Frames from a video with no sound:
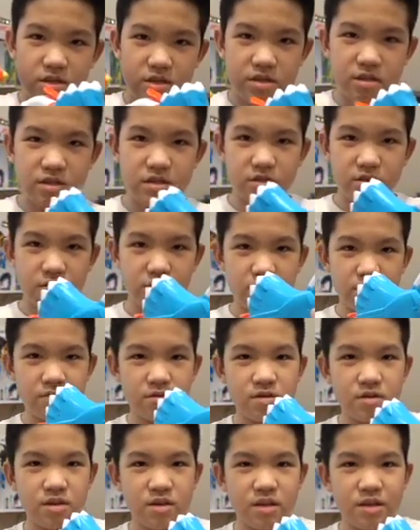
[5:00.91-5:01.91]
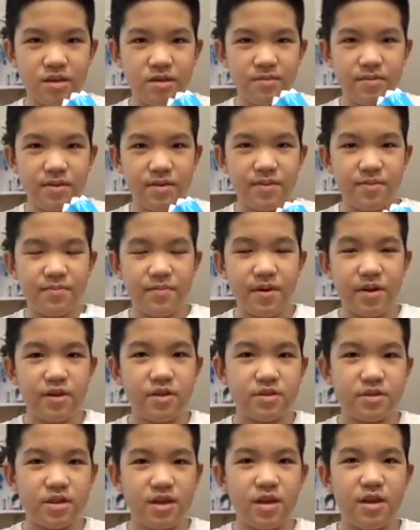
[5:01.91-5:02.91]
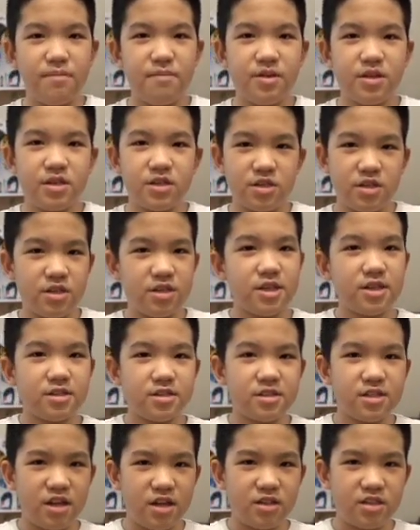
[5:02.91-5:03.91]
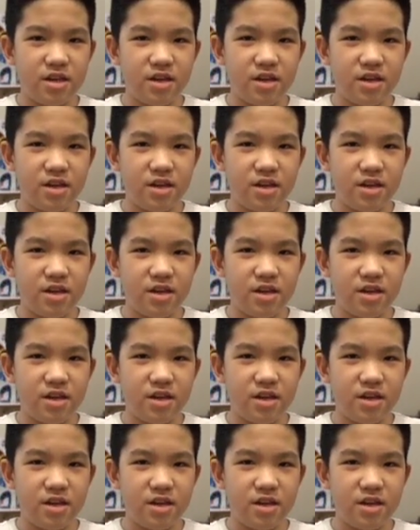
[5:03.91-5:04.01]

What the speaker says: Just keep it by your side and make sure it doesn't touch